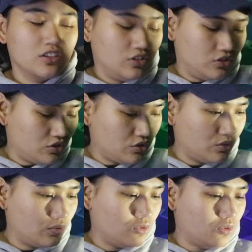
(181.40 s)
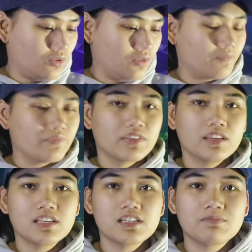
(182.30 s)
So
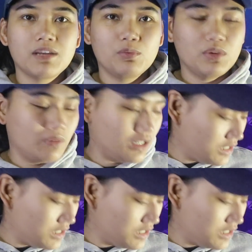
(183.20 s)
this is my women's